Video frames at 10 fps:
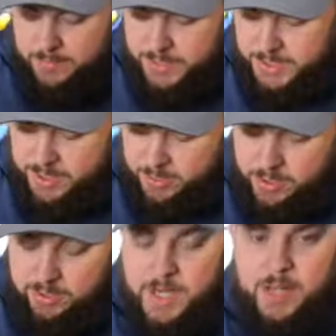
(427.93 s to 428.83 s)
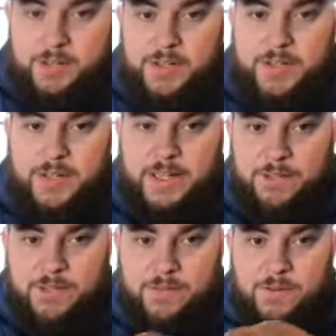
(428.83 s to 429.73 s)
Just kind of look around and
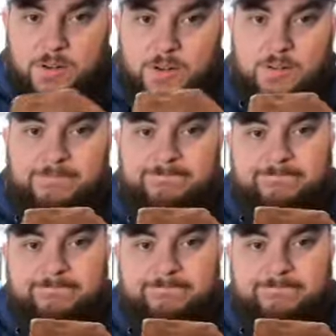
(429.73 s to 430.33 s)
look for,